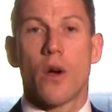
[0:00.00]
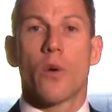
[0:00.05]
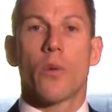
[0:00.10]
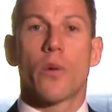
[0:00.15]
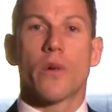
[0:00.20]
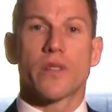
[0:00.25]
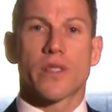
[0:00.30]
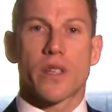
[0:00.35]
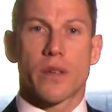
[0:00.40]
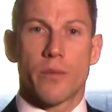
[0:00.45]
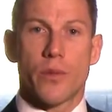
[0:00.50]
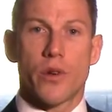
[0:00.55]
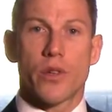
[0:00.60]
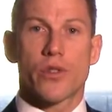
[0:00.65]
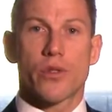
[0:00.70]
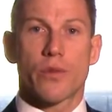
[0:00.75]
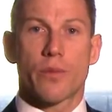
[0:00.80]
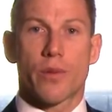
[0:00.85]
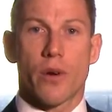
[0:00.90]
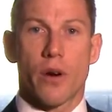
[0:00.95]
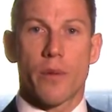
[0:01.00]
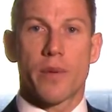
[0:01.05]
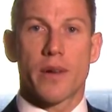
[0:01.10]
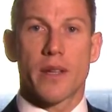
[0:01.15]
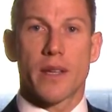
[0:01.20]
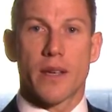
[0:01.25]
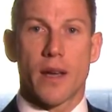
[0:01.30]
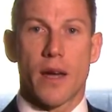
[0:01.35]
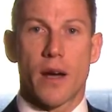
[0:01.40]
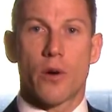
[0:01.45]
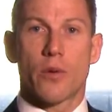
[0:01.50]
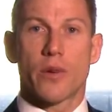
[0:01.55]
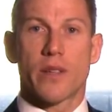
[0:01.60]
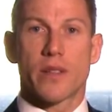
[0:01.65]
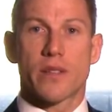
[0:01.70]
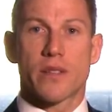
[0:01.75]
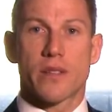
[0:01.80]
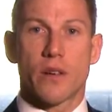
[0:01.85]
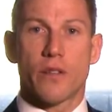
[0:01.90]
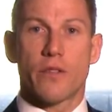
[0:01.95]
Whereas commercial property held
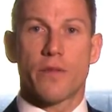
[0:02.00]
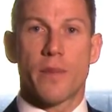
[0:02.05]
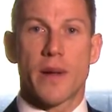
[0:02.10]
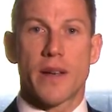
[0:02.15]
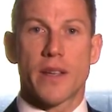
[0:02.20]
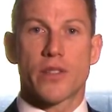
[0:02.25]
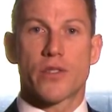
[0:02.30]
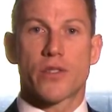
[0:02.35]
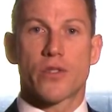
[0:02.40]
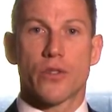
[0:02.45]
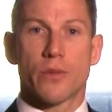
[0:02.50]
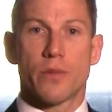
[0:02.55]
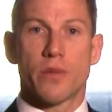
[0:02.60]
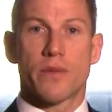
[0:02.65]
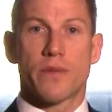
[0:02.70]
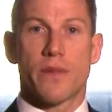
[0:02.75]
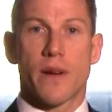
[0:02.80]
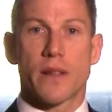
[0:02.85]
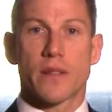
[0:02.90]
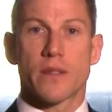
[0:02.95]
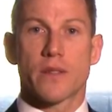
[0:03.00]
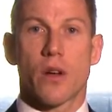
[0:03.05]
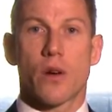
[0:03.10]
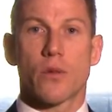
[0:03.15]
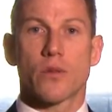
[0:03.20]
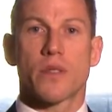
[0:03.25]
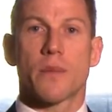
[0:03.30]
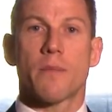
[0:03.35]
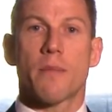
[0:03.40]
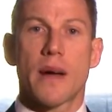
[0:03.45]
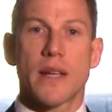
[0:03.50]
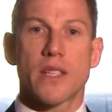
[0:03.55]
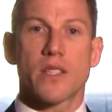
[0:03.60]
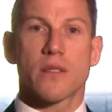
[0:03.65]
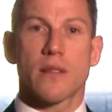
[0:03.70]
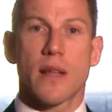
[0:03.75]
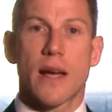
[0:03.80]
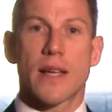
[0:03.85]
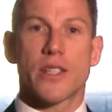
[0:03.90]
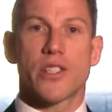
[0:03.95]
in self-managed super funds holds a
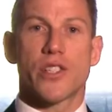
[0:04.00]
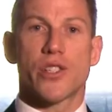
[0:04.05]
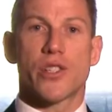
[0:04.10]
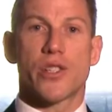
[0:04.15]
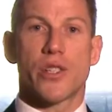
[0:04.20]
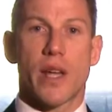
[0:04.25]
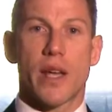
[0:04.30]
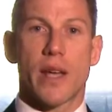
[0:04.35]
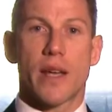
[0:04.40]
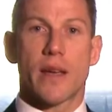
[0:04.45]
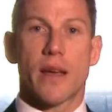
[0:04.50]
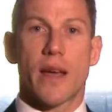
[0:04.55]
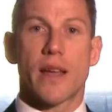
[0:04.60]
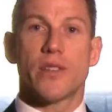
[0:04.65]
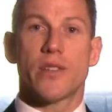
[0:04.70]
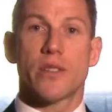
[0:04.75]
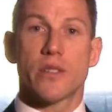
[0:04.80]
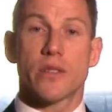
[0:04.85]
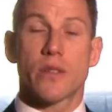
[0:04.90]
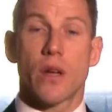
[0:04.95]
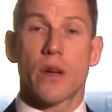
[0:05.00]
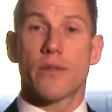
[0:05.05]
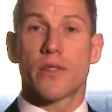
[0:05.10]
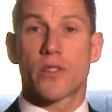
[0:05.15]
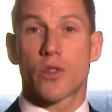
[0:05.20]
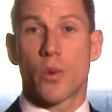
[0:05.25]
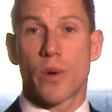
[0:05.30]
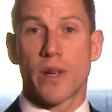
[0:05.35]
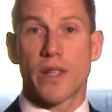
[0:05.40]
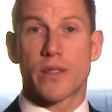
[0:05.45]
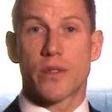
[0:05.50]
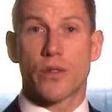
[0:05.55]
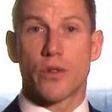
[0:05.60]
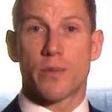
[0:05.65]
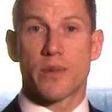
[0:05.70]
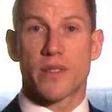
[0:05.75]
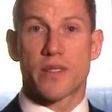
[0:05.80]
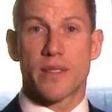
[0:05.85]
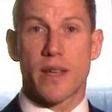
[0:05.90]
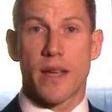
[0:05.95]
much larger share at just over
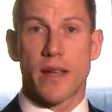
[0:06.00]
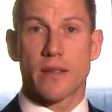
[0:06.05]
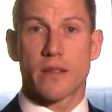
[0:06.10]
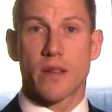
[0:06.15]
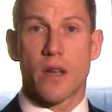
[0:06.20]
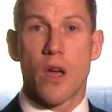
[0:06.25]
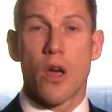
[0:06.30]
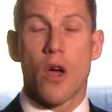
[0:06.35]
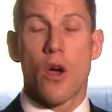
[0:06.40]
22%,